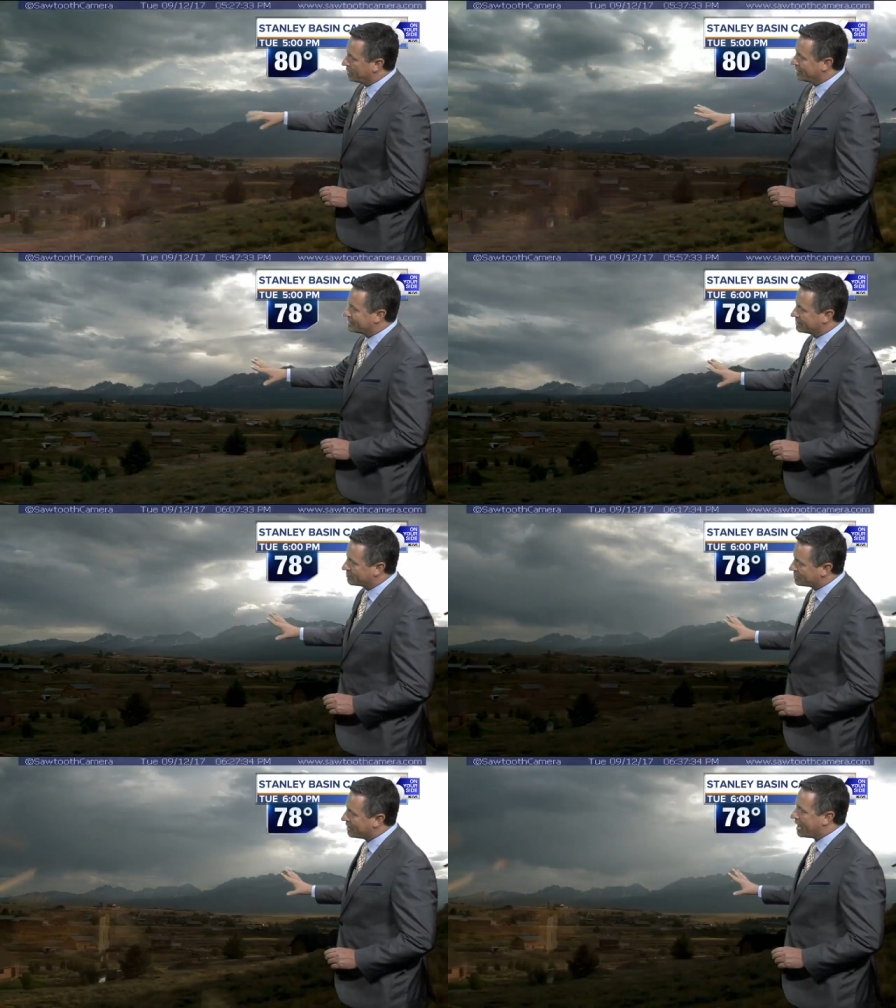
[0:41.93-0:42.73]
We did see
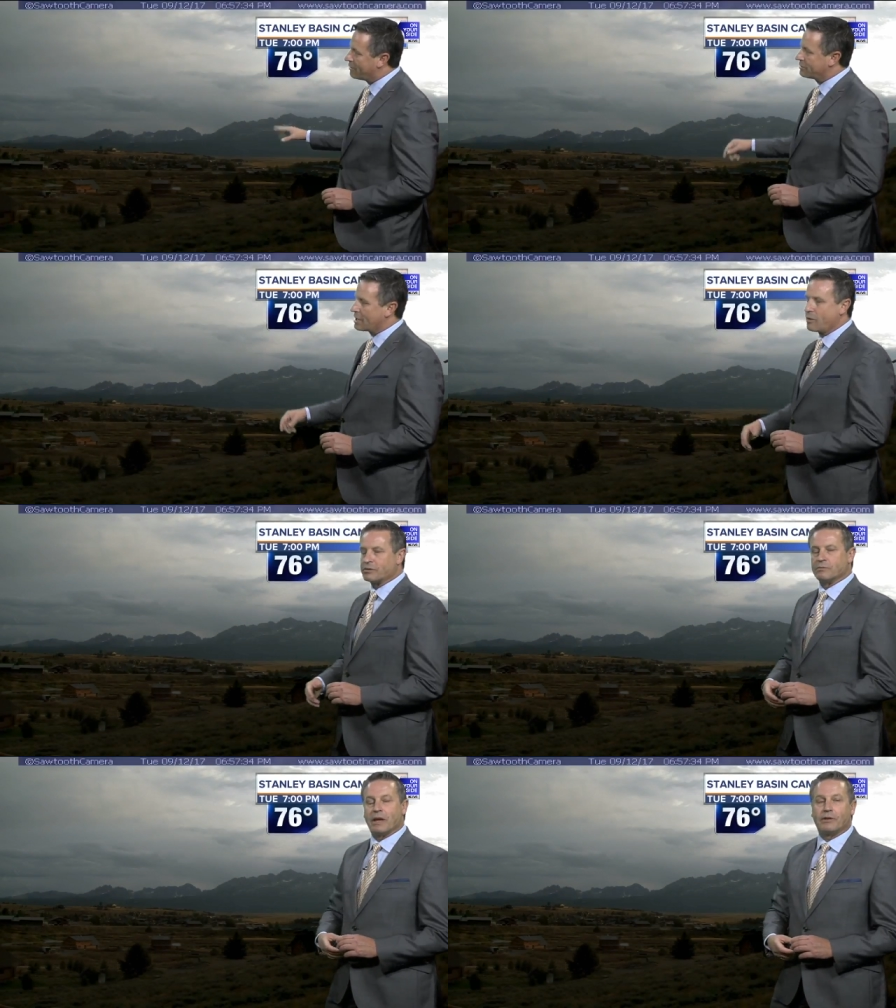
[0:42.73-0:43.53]
some scattered
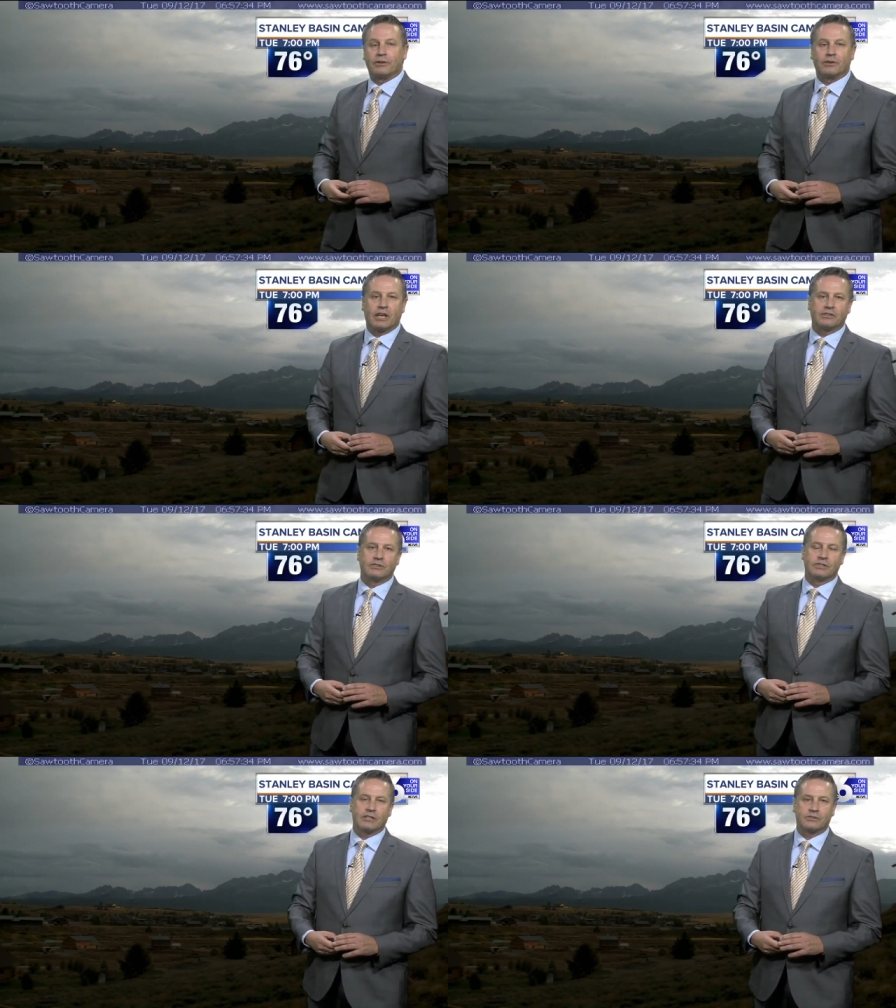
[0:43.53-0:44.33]
showers in mountain
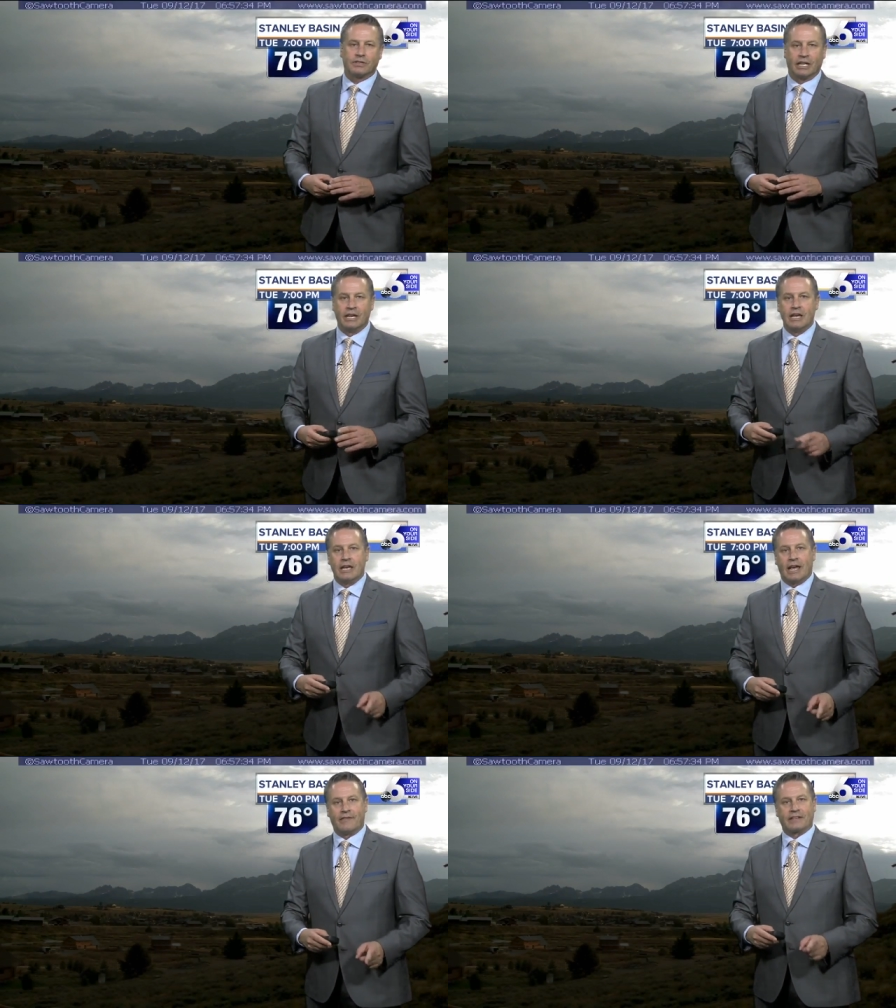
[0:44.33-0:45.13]
locations yesterday,
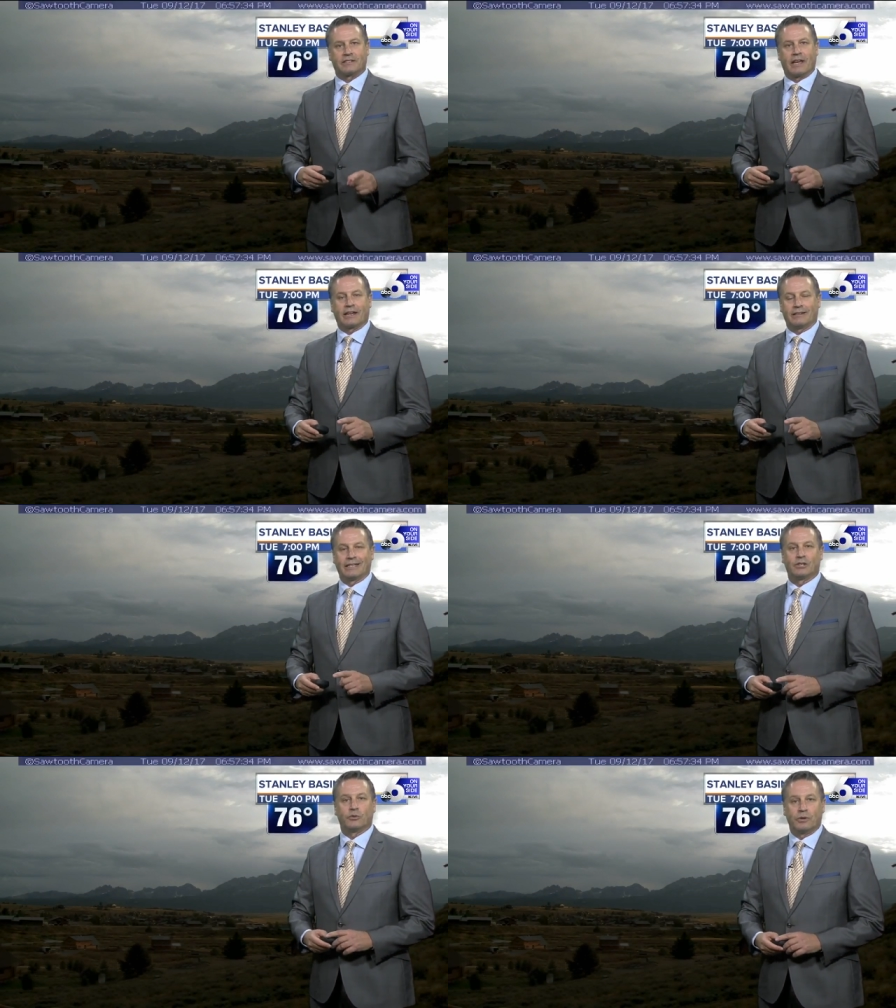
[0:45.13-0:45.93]
and that's
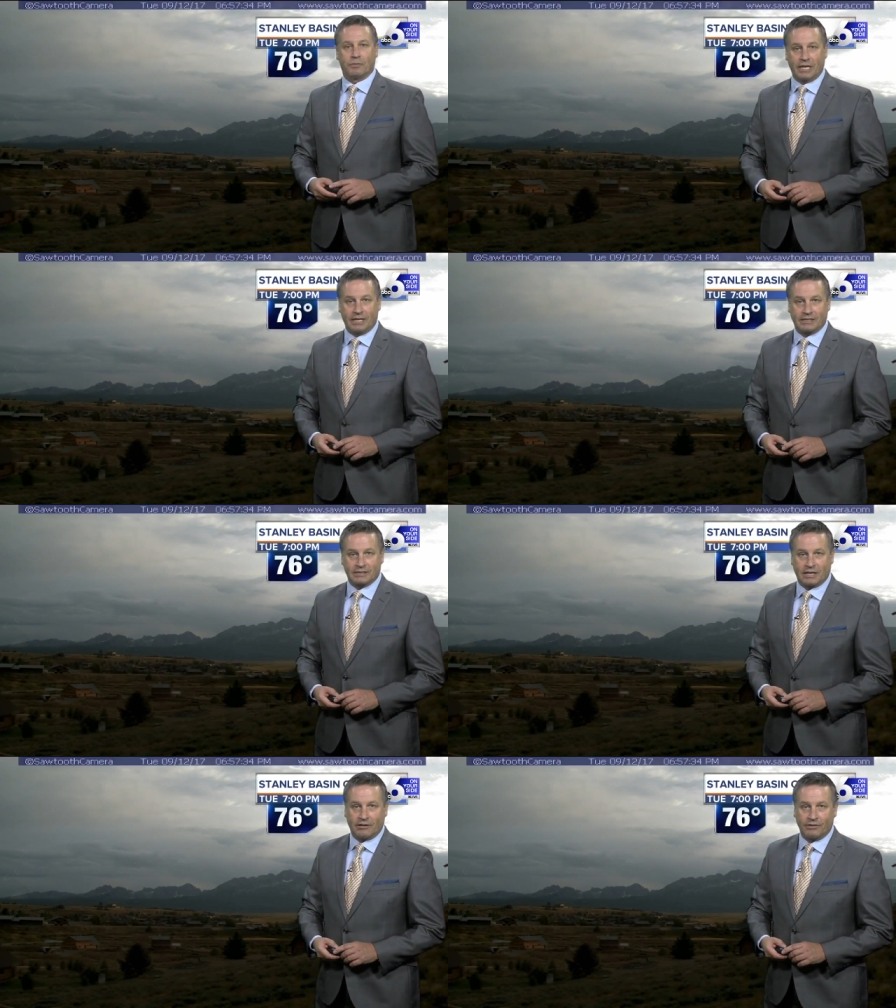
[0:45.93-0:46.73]
likely to repeat
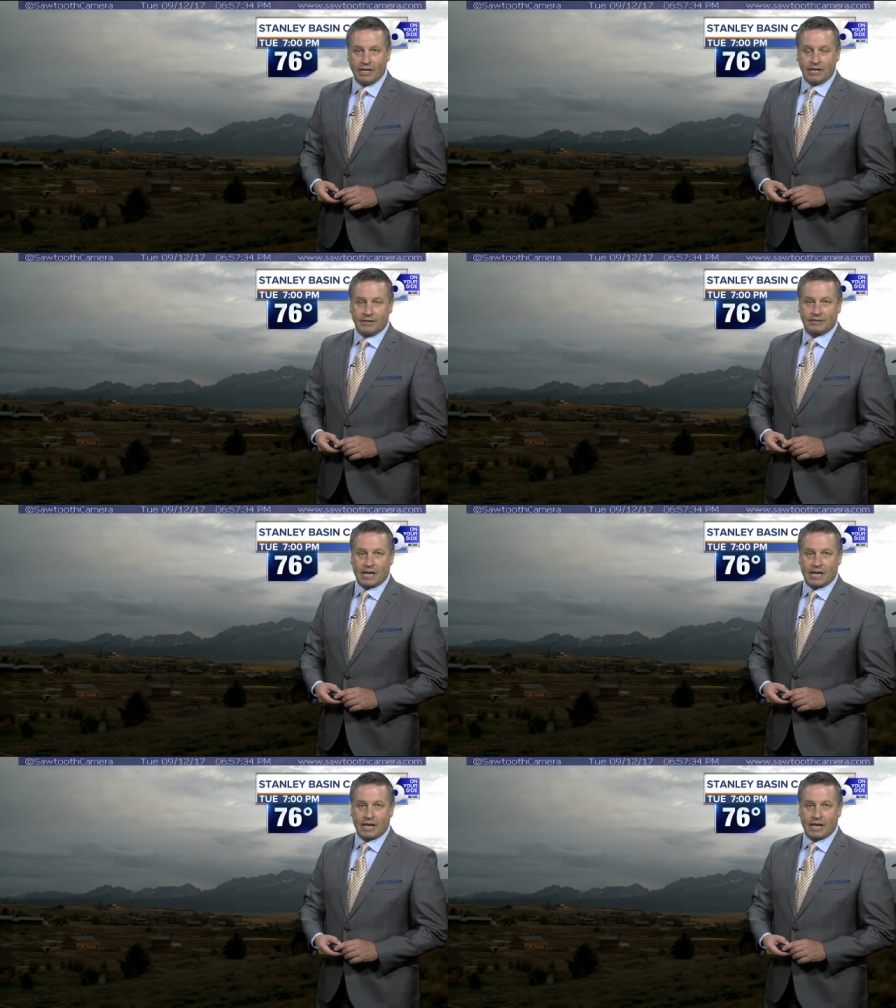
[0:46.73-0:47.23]
itself this